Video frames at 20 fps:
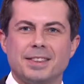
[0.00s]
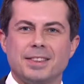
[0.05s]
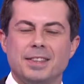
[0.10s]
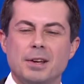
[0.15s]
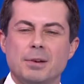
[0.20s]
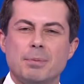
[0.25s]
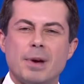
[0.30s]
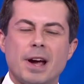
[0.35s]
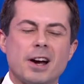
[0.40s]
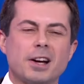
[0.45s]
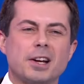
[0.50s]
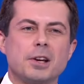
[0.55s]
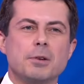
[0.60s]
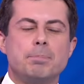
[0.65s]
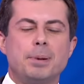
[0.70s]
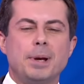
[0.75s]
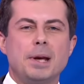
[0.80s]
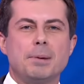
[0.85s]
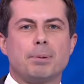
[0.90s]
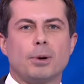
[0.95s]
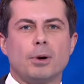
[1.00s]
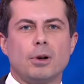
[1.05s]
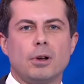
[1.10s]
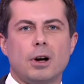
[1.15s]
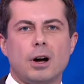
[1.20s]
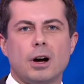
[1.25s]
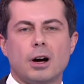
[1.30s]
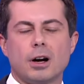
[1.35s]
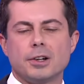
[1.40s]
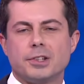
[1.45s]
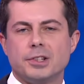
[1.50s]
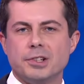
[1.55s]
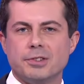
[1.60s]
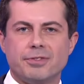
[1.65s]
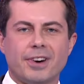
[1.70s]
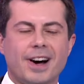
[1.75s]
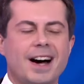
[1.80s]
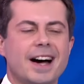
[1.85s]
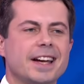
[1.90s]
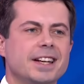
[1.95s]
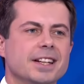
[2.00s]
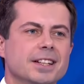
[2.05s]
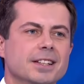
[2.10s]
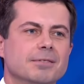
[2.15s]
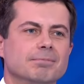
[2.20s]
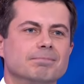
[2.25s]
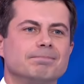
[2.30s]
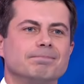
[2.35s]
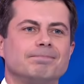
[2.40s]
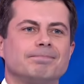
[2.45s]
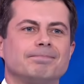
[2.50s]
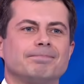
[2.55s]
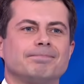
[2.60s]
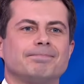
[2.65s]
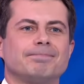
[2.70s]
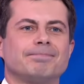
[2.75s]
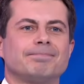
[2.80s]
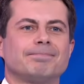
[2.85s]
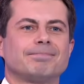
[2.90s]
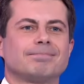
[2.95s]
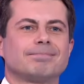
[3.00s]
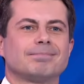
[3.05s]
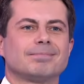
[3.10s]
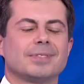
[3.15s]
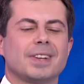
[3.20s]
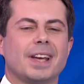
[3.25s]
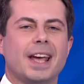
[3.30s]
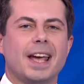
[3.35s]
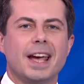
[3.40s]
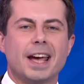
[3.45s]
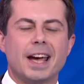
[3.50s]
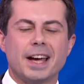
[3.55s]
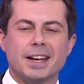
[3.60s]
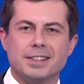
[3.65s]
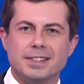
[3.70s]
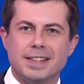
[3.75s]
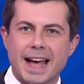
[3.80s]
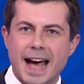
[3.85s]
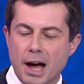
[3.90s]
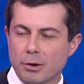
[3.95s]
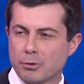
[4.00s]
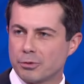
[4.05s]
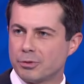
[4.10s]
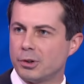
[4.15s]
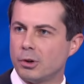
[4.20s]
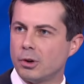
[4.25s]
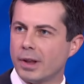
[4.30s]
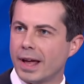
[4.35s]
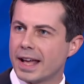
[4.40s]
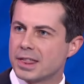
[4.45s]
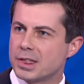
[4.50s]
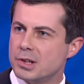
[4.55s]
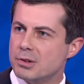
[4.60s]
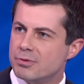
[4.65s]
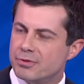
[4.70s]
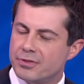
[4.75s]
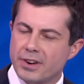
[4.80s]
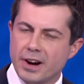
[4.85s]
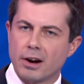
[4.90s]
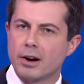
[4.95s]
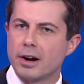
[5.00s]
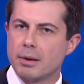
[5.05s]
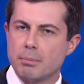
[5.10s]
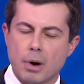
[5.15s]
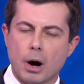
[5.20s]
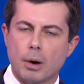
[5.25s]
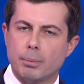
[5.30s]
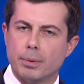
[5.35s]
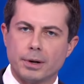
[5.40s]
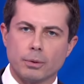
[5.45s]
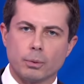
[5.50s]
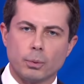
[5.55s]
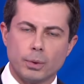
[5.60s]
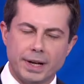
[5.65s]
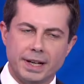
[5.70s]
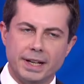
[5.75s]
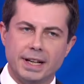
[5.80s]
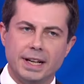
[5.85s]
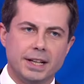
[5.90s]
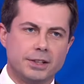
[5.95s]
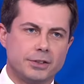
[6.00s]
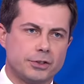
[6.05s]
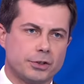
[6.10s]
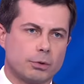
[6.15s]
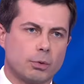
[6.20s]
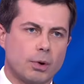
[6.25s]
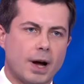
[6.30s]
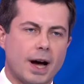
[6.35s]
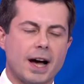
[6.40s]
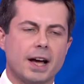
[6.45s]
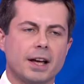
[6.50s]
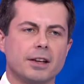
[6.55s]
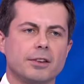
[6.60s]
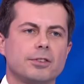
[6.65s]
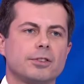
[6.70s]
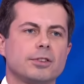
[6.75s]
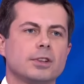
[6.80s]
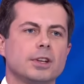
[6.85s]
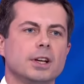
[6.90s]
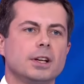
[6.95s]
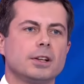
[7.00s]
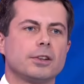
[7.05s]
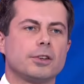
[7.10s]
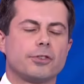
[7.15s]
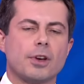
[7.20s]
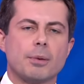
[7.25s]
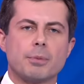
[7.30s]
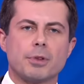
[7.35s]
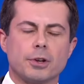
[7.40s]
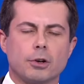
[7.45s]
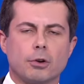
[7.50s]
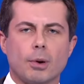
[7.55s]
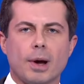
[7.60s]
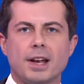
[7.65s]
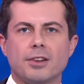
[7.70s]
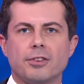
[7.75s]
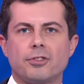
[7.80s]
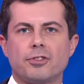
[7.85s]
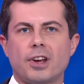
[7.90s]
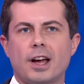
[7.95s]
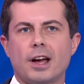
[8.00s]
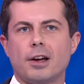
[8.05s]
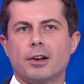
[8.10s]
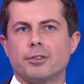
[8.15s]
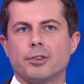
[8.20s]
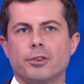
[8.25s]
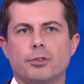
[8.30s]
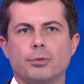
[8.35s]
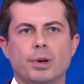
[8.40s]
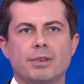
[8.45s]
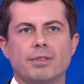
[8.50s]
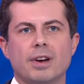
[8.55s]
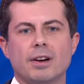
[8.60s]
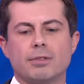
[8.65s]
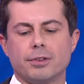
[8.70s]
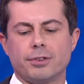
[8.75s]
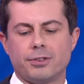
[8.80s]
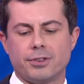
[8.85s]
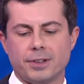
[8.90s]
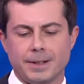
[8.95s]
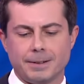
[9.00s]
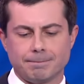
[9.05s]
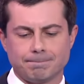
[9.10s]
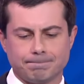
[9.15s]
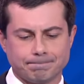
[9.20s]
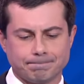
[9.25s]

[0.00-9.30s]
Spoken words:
The American people are divided and doubtful at the very moment we need to rise to some of the greatest challenges we've ever seen.